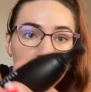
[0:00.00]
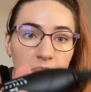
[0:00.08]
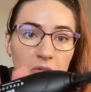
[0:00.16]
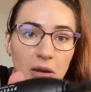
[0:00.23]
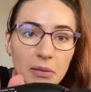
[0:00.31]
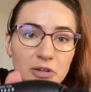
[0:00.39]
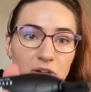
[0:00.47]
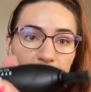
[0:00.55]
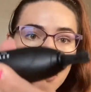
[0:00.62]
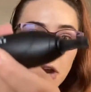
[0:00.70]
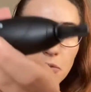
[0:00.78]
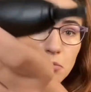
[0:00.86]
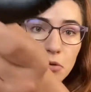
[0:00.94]
Let me turn it
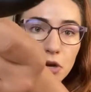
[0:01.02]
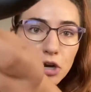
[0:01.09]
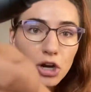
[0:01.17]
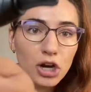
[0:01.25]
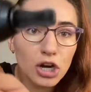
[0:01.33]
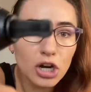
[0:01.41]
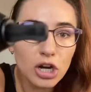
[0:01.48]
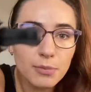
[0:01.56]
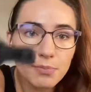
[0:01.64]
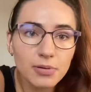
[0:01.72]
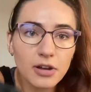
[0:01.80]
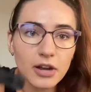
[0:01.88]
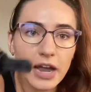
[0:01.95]
on.
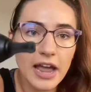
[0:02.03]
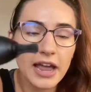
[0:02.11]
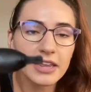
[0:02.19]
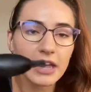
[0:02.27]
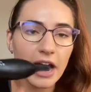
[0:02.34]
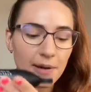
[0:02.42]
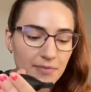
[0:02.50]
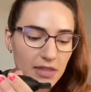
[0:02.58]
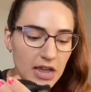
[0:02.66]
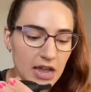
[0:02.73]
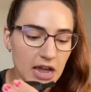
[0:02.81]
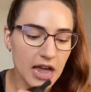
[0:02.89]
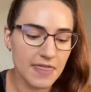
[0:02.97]
Okay, yeah.
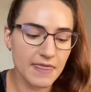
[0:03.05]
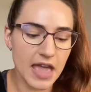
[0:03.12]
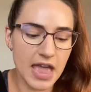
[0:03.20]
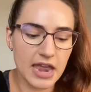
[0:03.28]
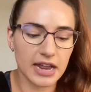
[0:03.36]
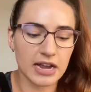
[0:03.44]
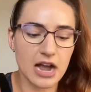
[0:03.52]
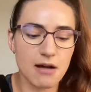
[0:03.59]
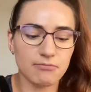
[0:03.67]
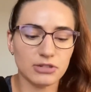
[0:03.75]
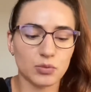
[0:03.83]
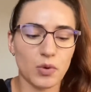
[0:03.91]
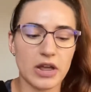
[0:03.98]
And then it
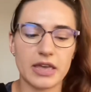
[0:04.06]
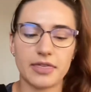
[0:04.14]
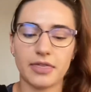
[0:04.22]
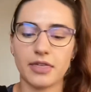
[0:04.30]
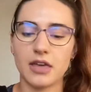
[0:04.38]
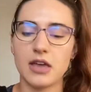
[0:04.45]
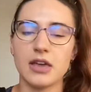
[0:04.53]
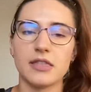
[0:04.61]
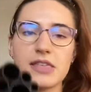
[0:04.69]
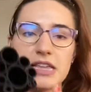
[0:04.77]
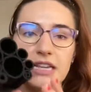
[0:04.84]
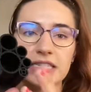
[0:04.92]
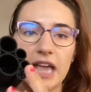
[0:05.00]
comes with
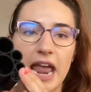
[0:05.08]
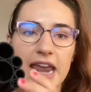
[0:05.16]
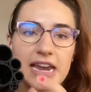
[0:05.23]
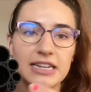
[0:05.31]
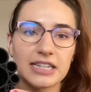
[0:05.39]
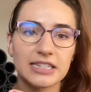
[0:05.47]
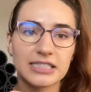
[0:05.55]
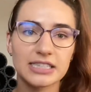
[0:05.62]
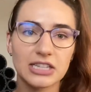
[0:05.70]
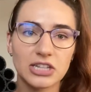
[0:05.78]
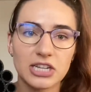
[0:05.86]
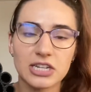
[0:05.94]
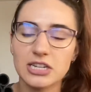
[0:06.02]
these 8
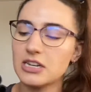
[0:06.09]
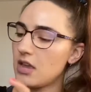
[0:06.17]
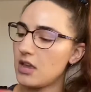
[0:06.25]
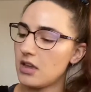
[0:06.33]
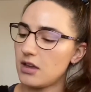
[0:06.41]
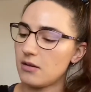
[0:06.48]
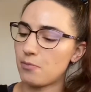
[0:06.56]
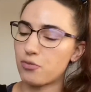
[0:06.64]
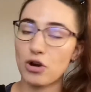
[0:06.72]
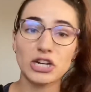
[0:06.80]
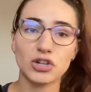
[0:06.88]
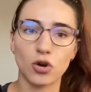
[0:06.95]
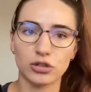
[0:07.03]
silicone
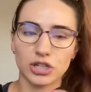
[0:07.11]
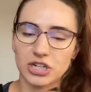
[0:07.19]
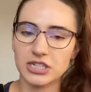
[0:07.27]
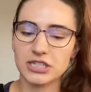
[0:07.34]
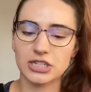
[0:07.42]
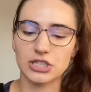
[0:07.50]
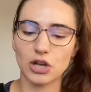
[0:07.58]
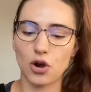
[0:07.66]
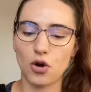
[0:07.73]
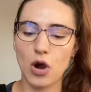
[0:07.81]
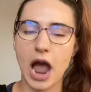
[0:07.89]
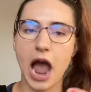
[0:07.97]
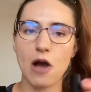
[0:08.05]
brush holders.
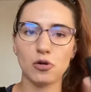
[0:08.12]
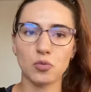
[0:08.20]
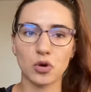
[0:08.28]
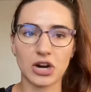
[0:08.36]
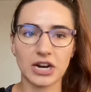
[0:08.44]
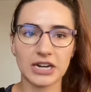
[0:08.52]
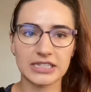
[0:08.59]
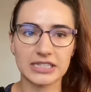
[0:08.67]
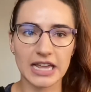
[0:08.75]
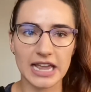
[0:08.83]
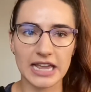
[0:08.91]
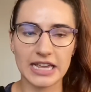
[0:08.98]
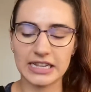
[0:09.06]
So how it works
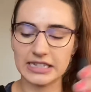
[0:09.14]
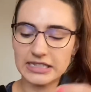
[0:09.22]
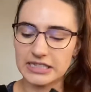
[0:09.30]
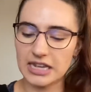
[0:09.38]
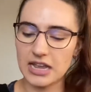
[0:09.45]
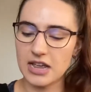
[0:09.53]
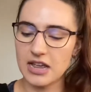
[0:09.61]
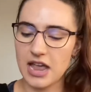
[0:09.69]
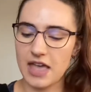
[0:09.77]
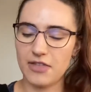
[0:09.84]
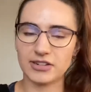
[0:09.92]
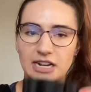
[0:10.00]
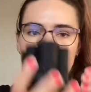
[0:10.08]
is,
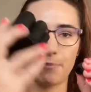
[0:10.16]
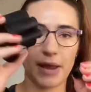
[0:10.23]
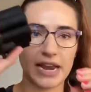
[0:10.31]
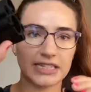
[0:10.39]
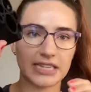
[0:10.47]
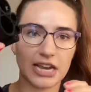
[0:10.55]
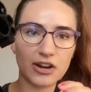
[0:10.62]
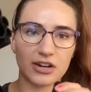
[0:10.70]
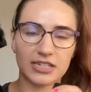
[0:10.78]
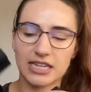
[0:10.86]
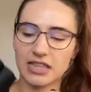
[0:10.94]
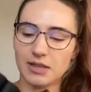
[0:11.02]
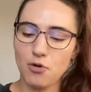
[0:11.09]
and there's like a base here to
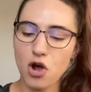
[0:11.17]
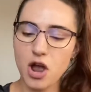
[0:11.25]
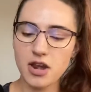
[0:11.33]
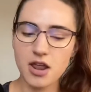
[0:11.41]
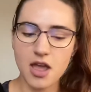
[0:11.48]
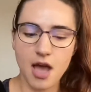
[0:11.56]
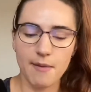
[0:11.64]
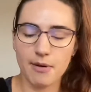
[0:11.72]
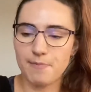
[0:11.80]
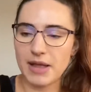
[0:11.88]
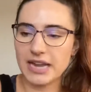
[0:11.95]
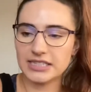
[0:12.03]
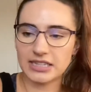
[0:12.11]
sit them on, but
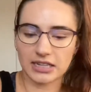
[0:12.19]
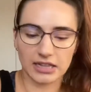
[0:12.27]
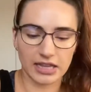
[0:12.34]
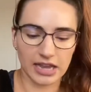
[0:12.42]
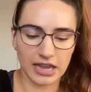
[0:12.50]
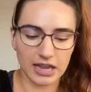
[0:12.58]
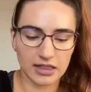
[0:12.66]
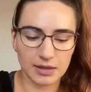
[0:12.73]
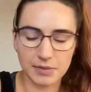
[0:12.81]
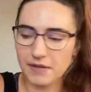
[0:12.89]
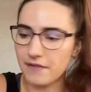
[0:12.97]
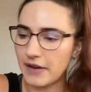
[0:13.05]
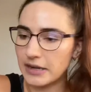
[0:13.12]
basically, let
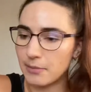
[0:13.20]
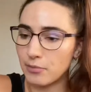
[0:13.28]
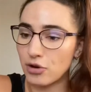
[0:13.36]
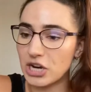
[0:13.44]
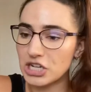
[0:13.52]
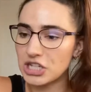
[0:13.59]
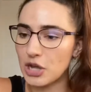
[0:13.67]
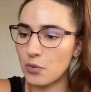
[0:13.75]
me find a brush that